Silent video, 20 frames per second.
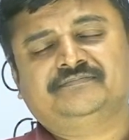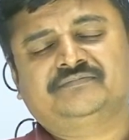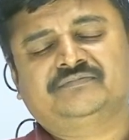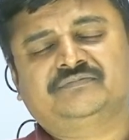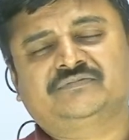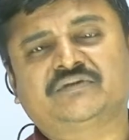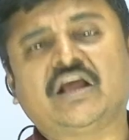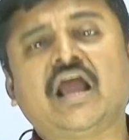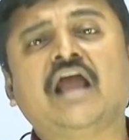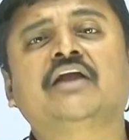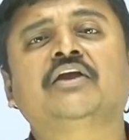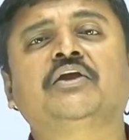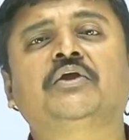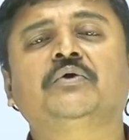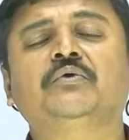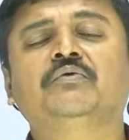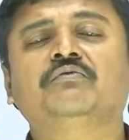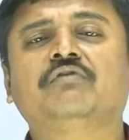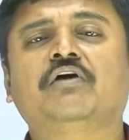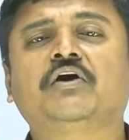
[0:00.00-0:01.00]
Thank
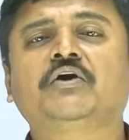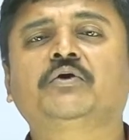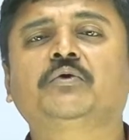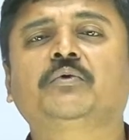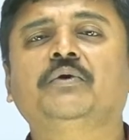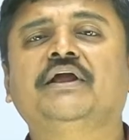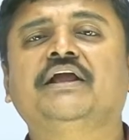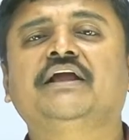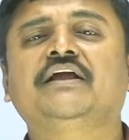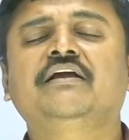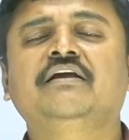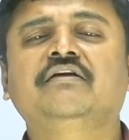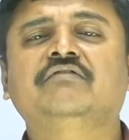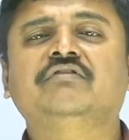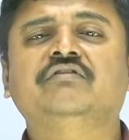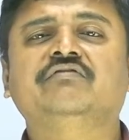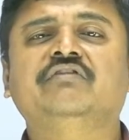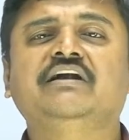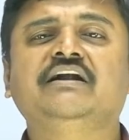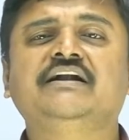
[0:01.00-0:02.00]
you for today. We
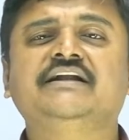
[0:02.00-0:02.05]
will